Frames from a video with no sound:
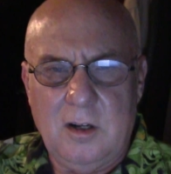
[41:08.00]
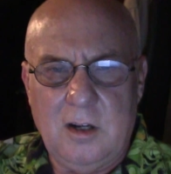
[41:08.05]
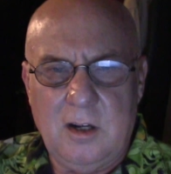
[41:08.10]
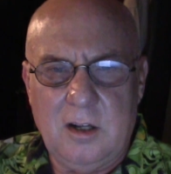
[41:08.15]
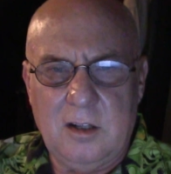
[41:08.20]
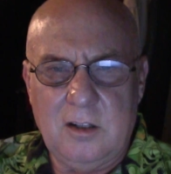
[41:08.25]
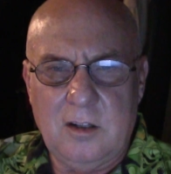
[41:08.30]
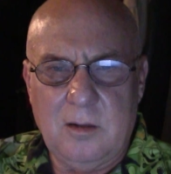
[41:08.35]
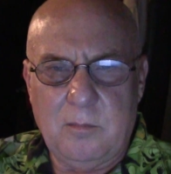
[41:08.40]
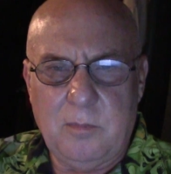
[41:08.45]

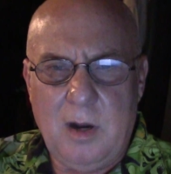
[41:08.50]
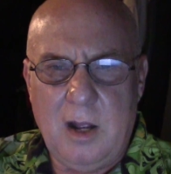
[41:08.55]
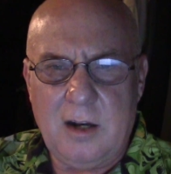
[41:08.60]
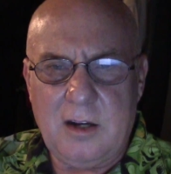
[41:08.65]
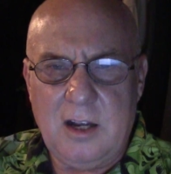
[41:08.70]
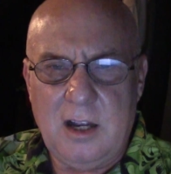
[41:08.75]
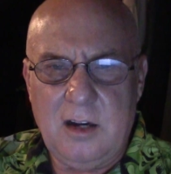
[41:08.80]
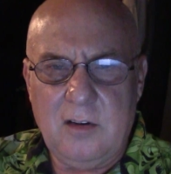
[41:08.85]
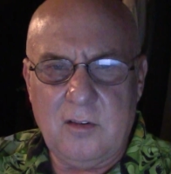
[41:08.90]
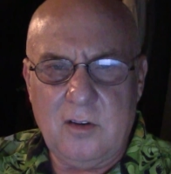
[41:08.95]
and the
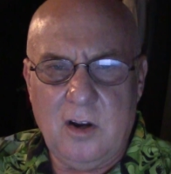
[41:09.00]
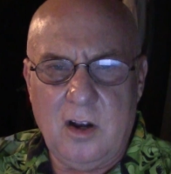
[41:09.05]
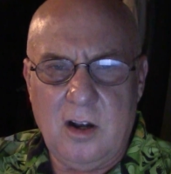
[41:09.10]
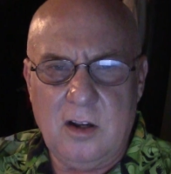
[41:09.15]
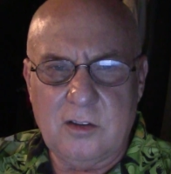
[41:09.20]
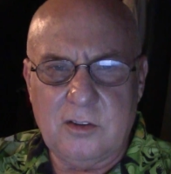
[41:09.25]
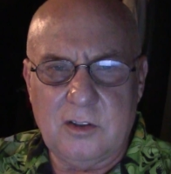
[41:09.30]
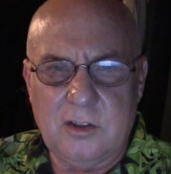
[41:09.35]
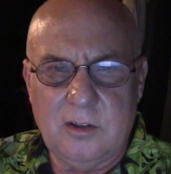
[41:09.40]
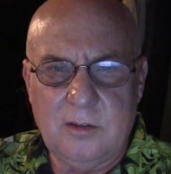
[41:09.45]
blockade of
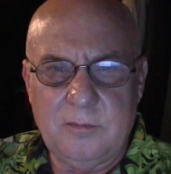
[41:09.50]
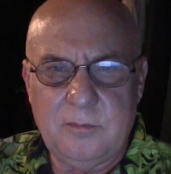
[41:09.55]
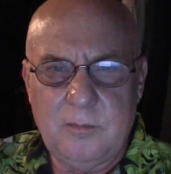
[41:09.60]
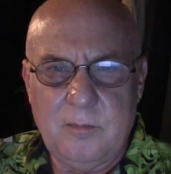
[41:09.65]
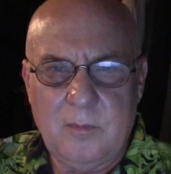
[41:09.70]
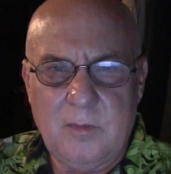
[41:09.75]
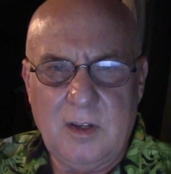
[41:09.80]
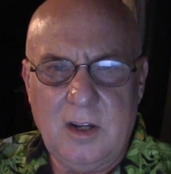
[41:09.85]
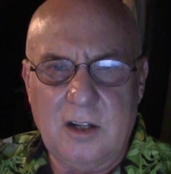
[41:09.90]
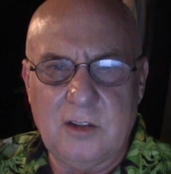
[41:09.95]
Gaza.
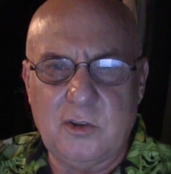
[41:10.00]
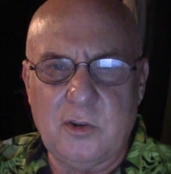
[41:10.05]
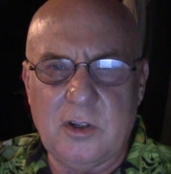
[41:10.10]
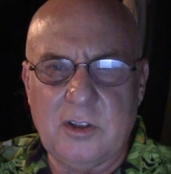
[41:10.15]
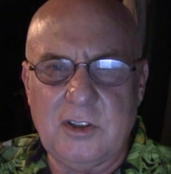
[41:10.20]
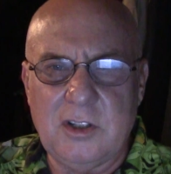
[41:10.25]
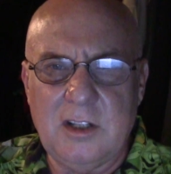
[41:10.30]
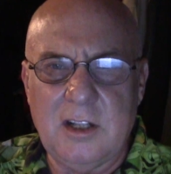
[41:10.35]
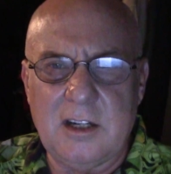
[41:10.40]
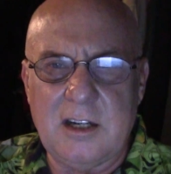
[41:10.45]

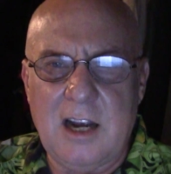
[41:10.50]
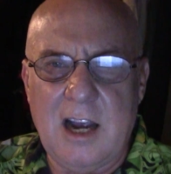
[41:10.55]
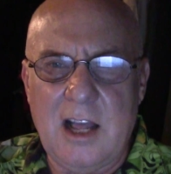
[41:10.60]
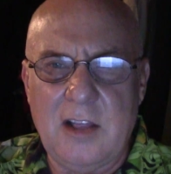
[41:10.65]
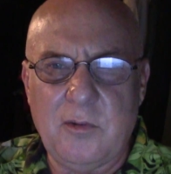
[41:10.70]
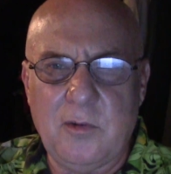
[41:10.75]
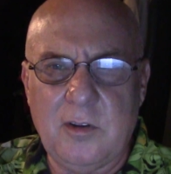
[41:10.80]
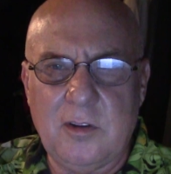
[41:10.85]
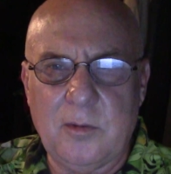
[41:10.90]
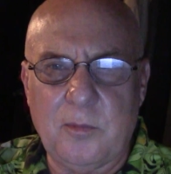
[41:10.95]
Addressing the
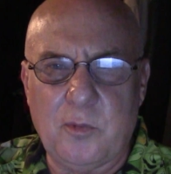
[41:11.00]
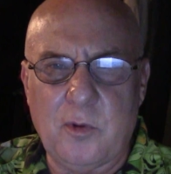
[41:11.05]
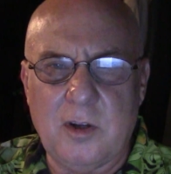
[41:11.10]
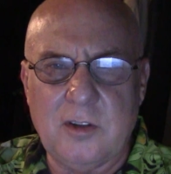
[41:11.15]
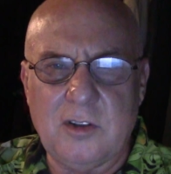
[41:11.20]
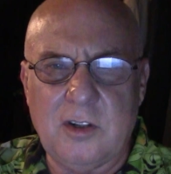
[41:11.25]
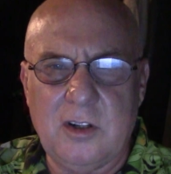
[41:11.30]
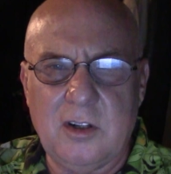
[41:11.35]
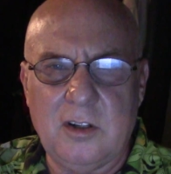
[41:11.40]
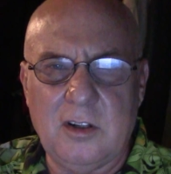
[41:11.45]
gathering, the
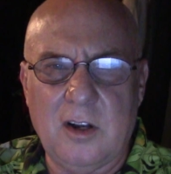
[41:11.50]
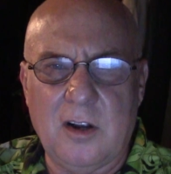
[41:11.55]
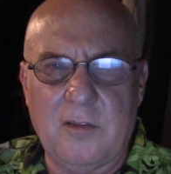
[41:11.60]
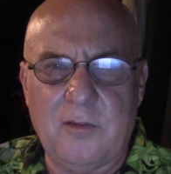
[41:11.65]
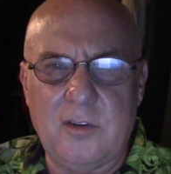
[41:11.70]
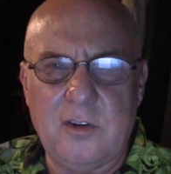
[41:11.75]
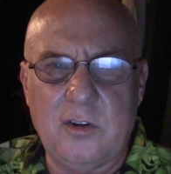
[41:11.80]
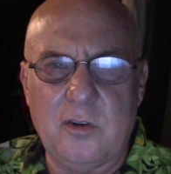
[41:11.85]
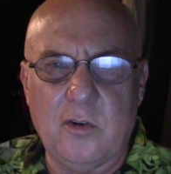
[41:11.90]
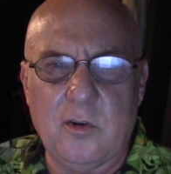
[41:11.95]
president
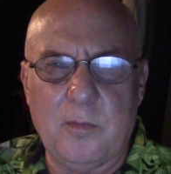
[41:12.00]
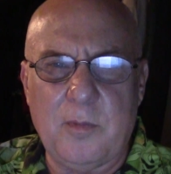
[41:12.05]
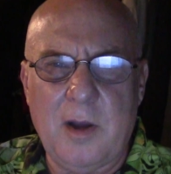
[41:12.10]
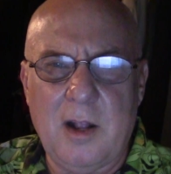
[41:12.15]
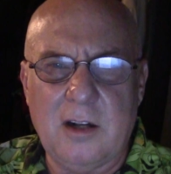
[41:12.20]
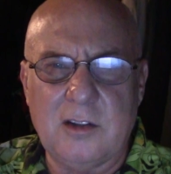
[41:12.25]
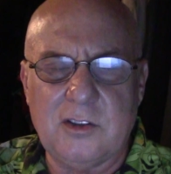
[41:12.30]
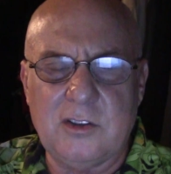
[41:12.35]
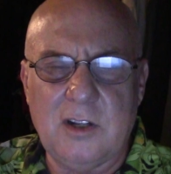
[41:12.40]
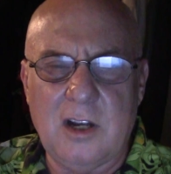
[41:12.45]
of
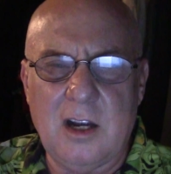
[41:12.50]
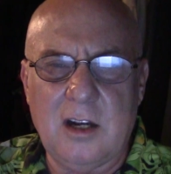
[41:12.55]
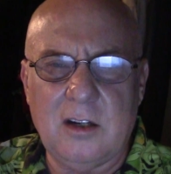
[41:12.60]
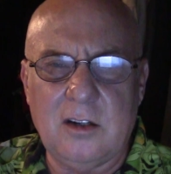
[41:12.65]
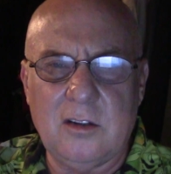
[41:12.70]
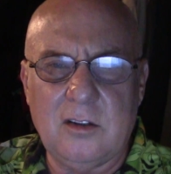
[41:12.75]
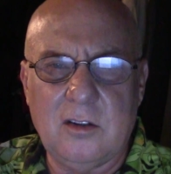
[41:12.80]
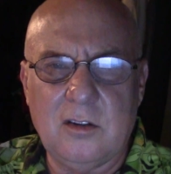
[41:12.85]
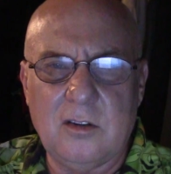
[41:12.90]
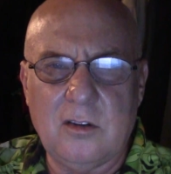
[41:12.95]

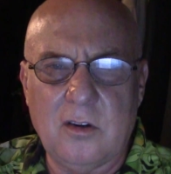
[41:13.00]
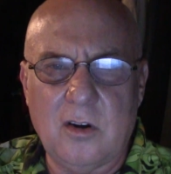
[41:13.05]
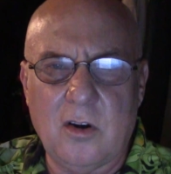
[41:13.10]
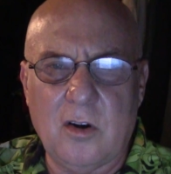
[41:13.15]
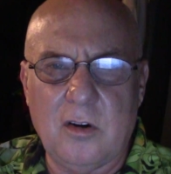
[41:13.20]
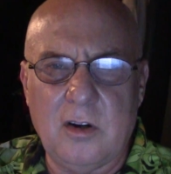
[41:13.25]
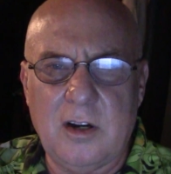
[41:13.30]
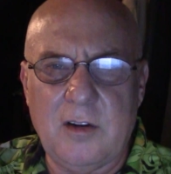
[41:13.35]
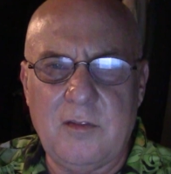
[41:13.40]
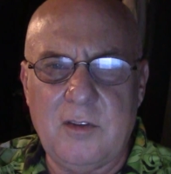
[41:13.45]
Euro-Palestine,
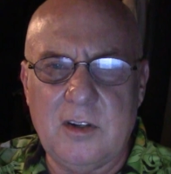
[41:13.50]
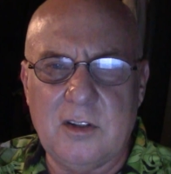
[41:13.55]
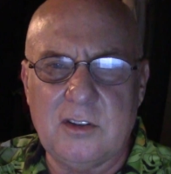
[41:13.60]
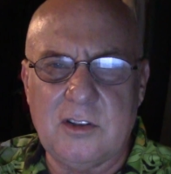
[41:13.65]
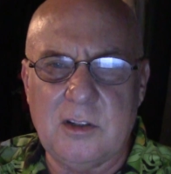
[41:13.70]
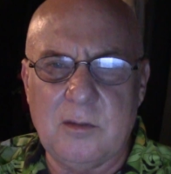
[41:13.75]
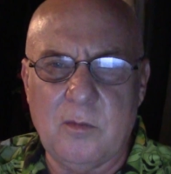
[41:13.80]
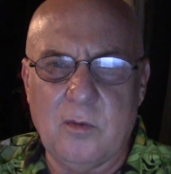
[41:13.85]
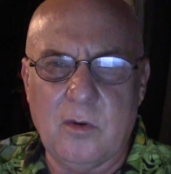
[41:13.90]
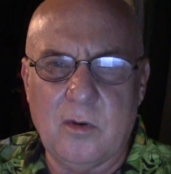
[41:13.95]
Olivia
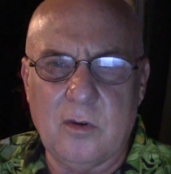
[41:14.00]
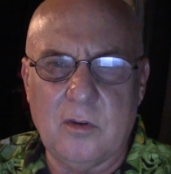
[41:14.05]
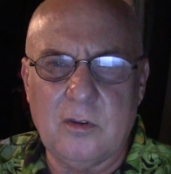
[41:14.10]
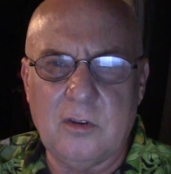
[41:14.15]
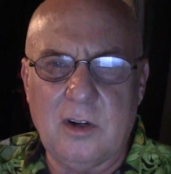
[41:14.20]
Zimmer,